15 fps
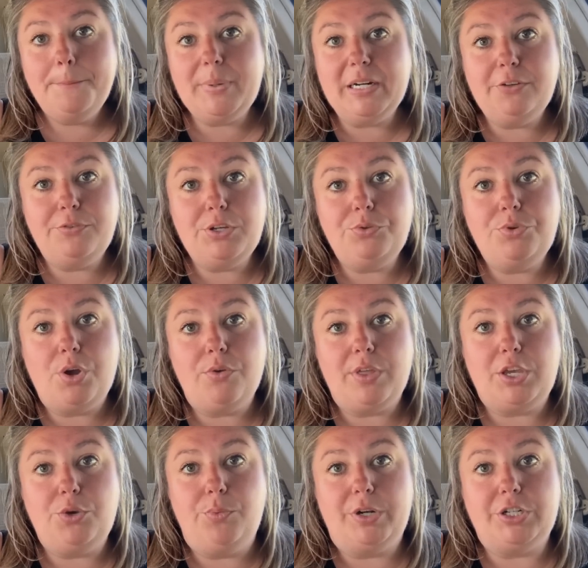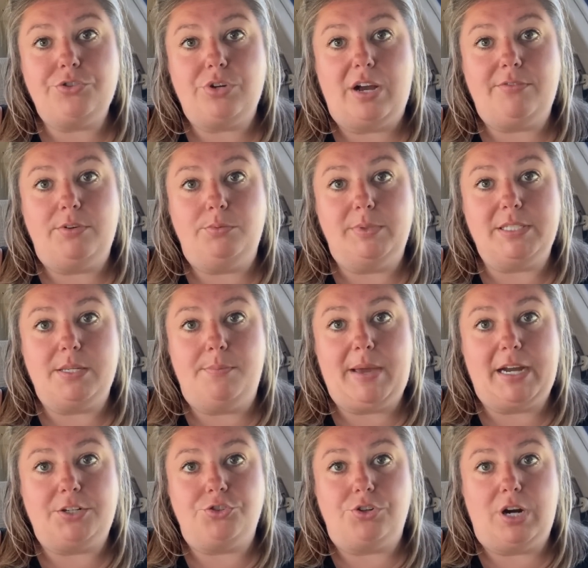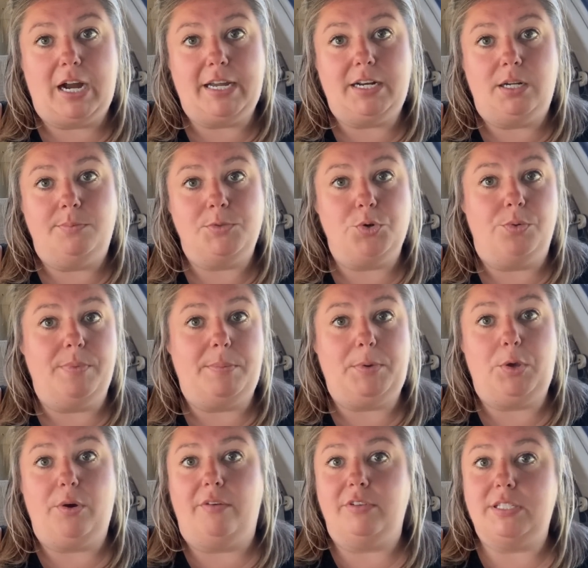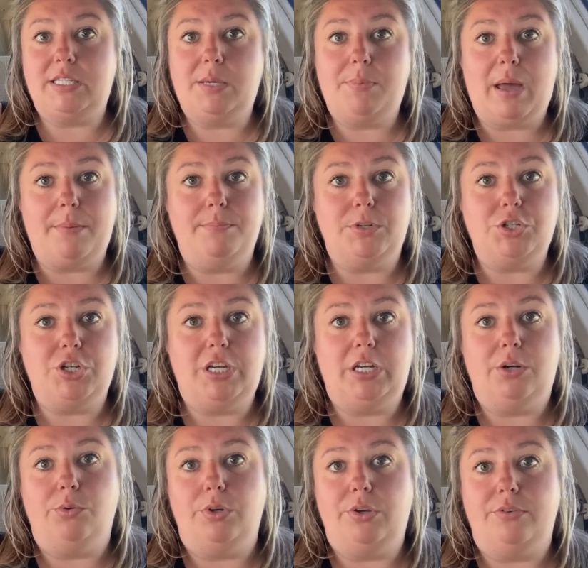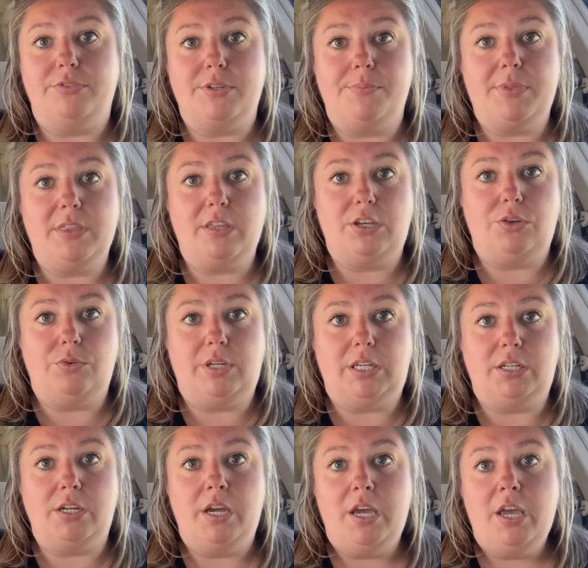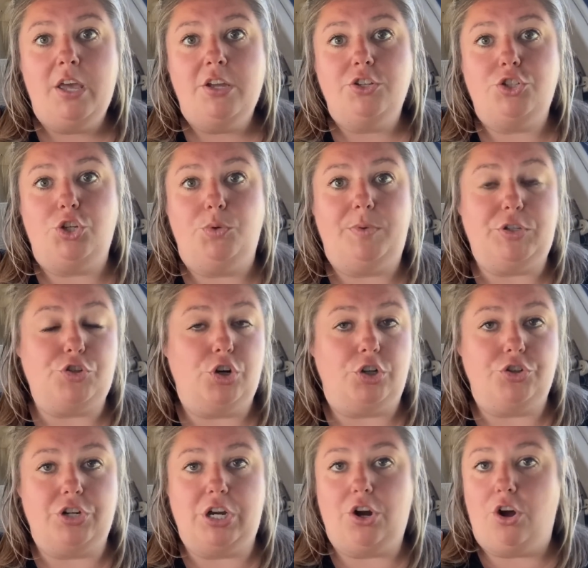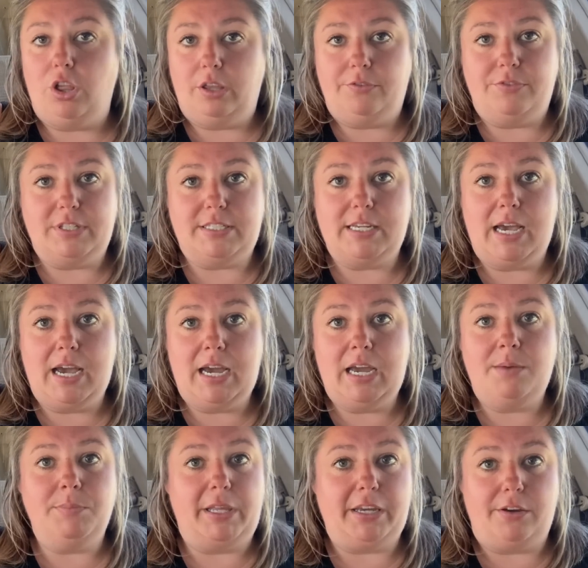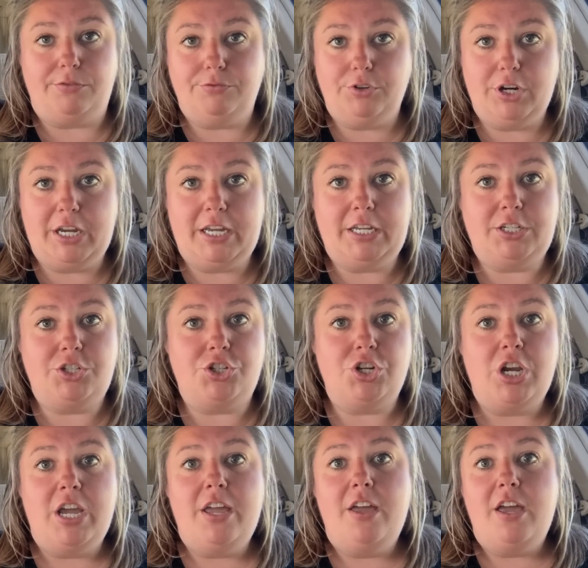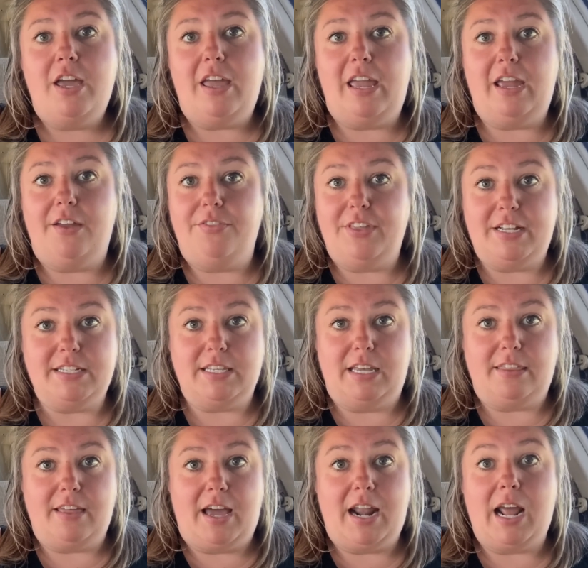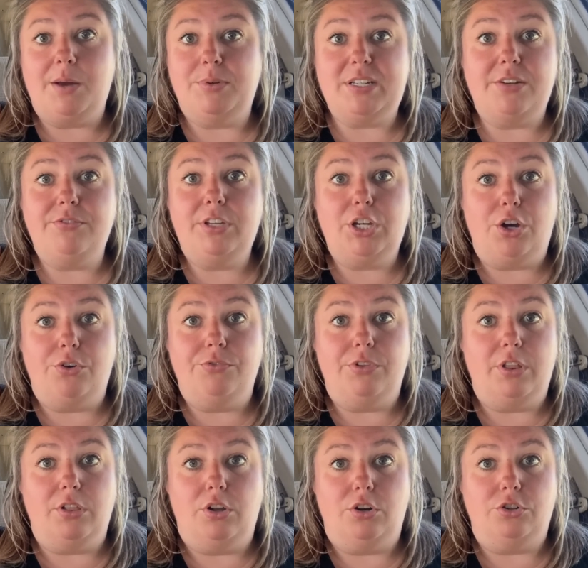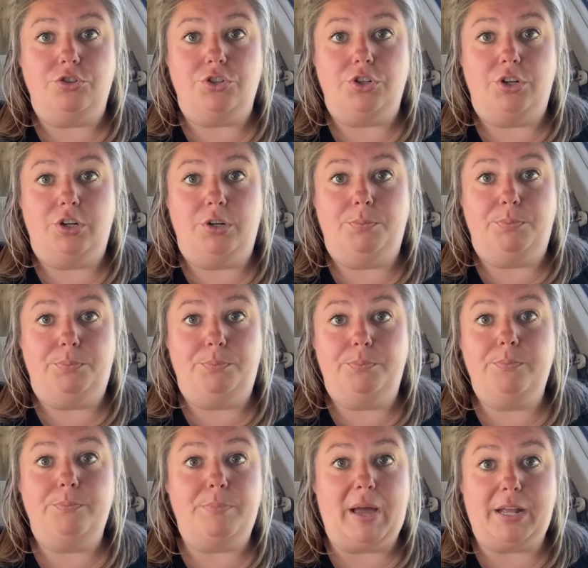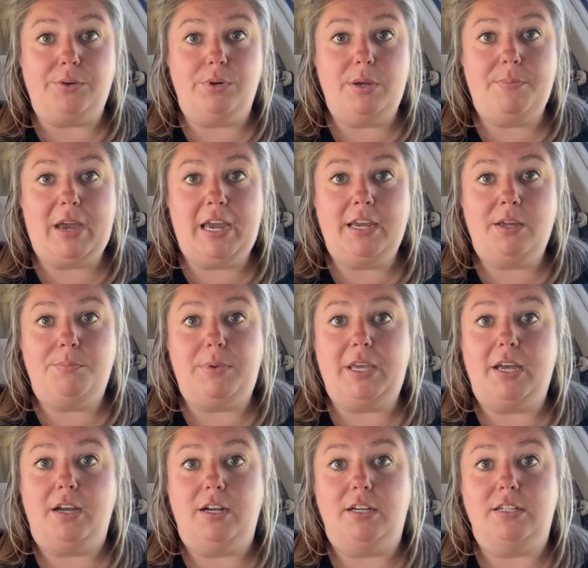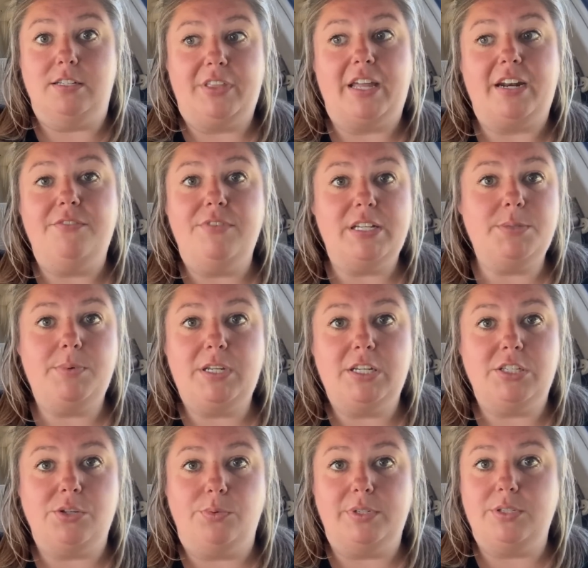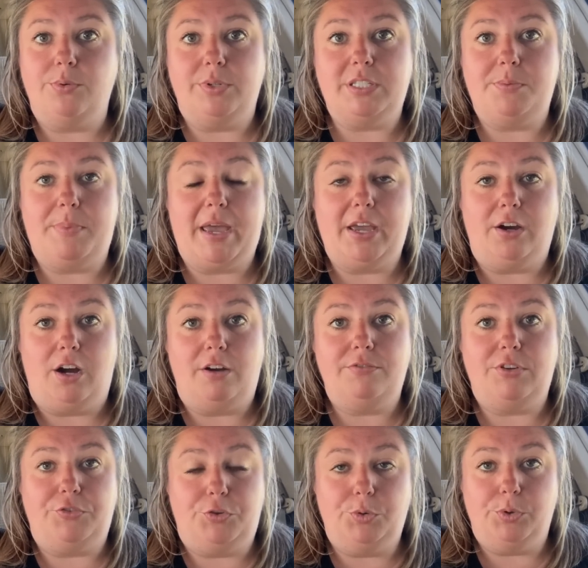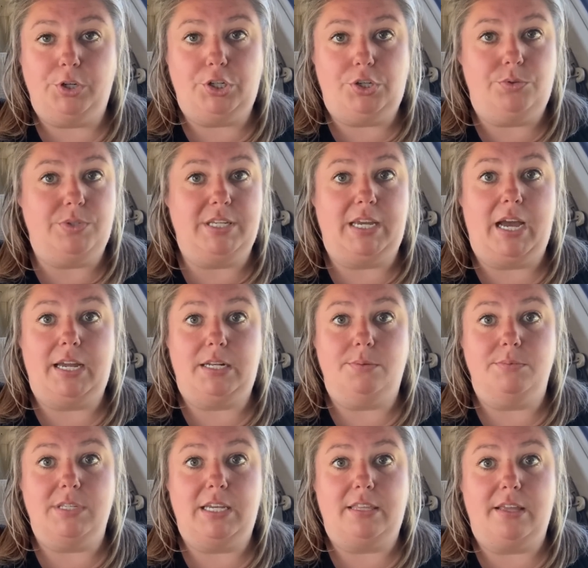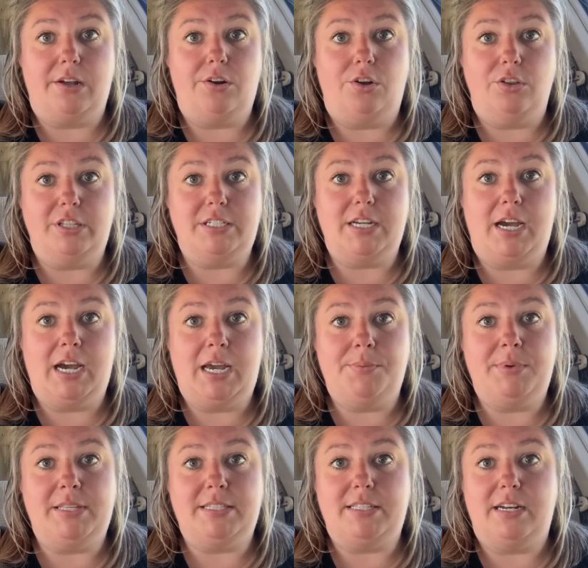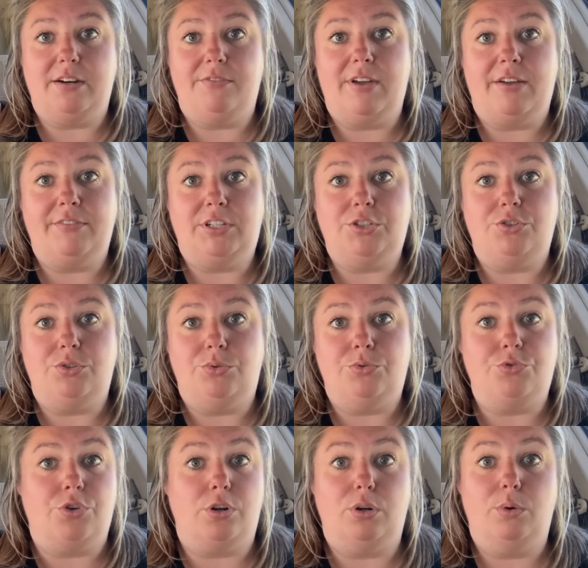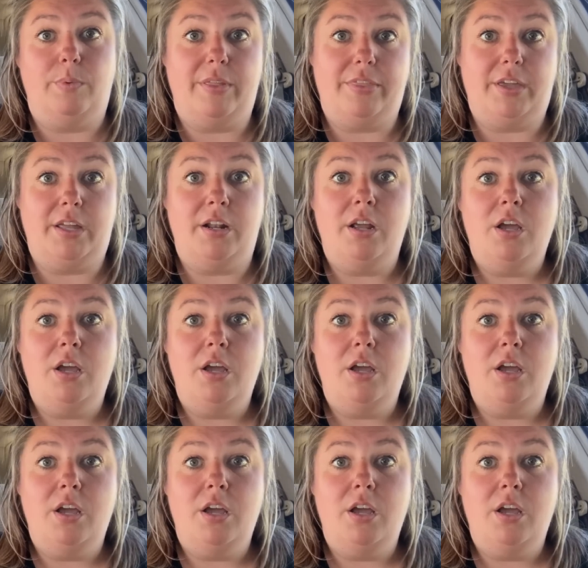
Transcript: But if you know that you want to travel with some extra items, or maybe you have a CPAP machine, or you have something that you need to be charging all of the time, like a fridge and things like that, I would definitely go for the larger battery bank, because that investment is always going to pay off if you are using items like that all the time, instead of having to struggle with it